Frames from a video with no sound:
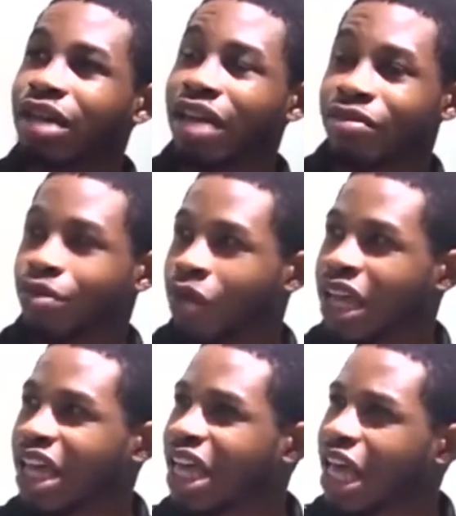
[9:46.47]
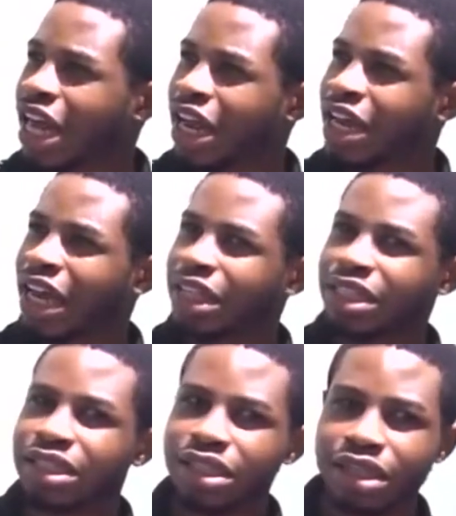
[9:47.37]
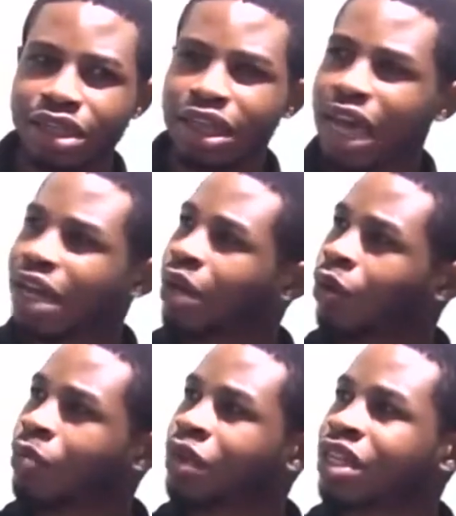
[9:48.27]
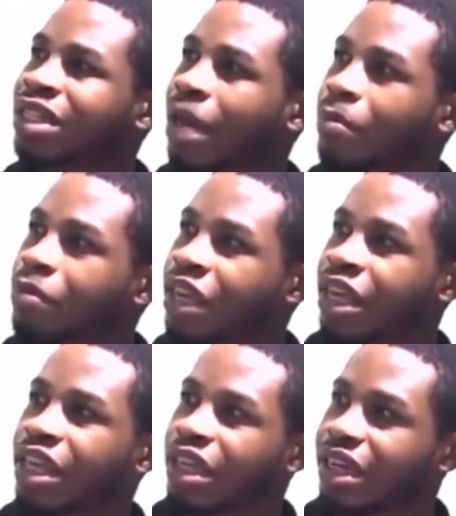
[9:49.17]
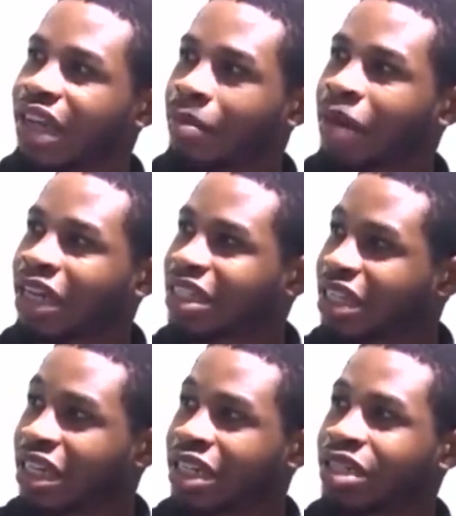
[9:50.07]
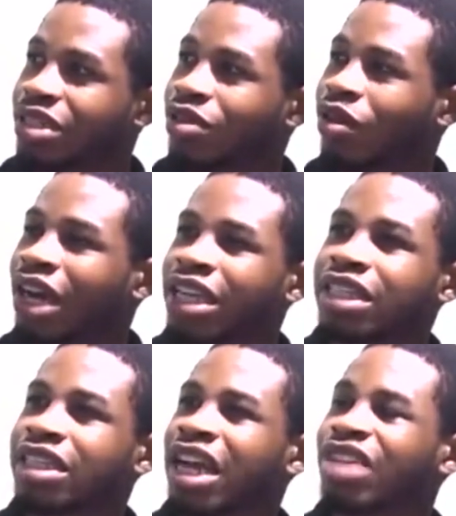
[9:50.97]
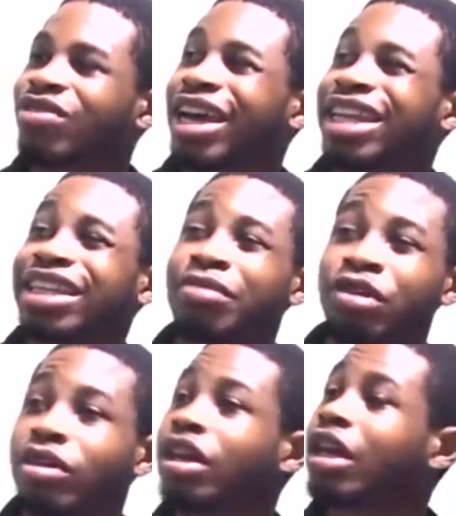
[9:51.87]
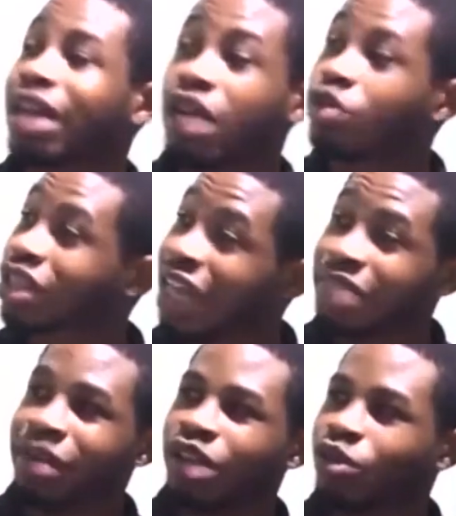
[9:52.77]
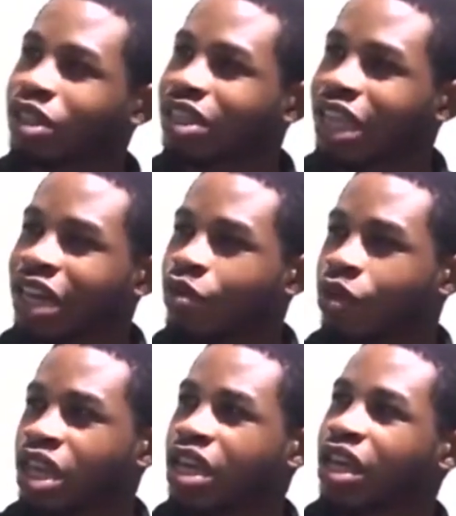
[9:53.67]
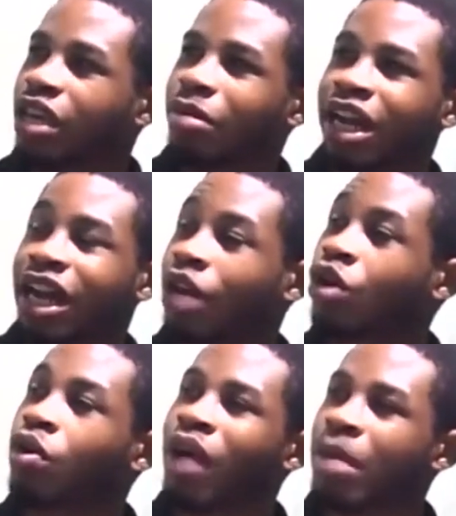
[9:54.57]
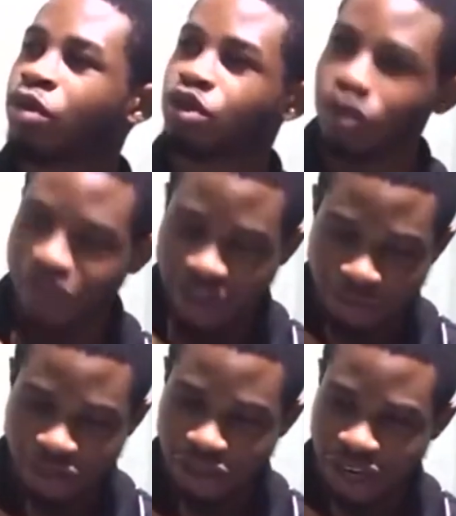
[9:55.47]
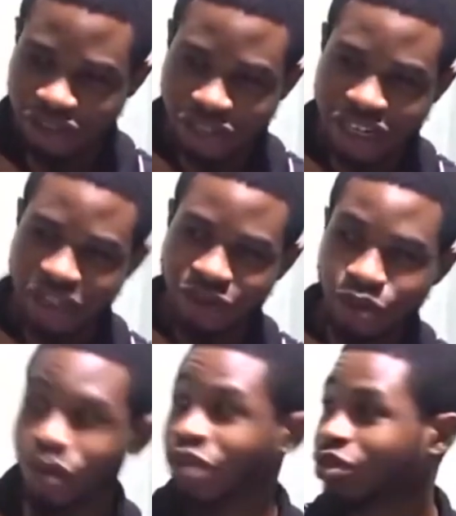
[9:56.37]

everywhere, and then I think they are the companies that pay that much in this locality. That's why I think that's my thoughts anyway. But then I don't know why most of them actually do want